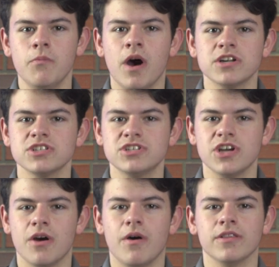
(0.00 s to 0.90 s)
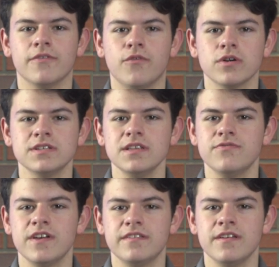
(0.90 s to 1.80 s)
watch the show on the 14th,
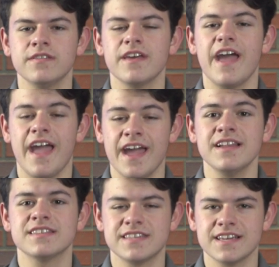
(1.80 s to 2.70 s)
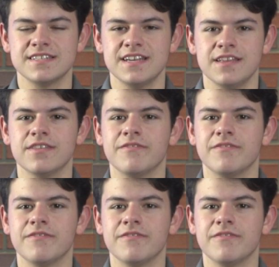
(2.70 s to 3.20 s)
15th, and 16th of